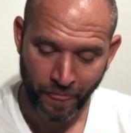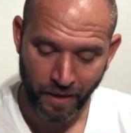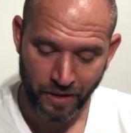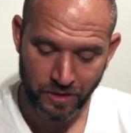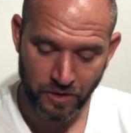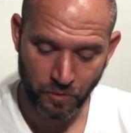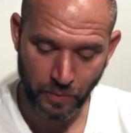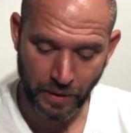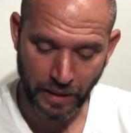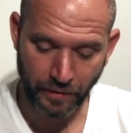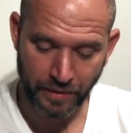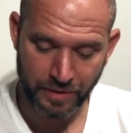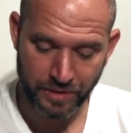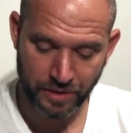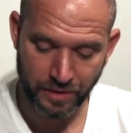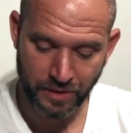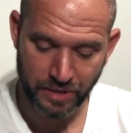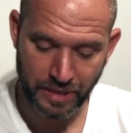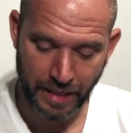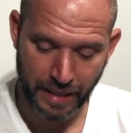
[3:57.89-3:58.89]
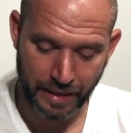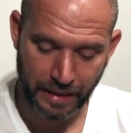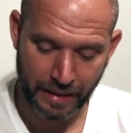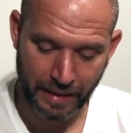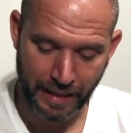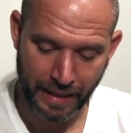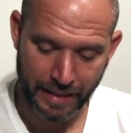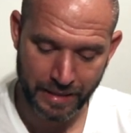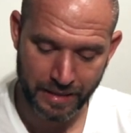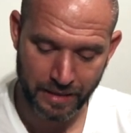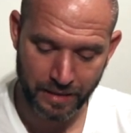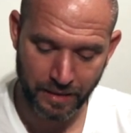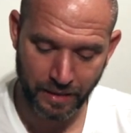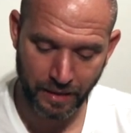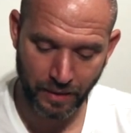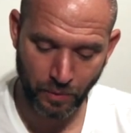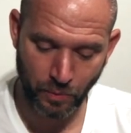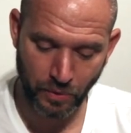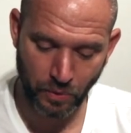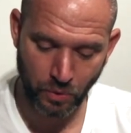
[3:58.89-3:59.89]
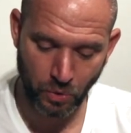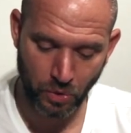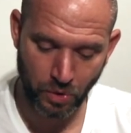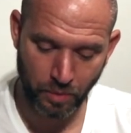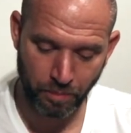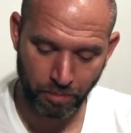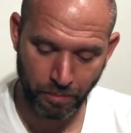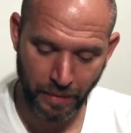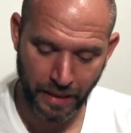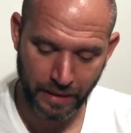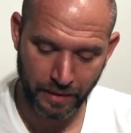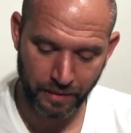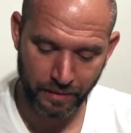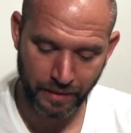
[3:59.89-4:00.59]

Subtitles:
So if we go into the second gas, we'll make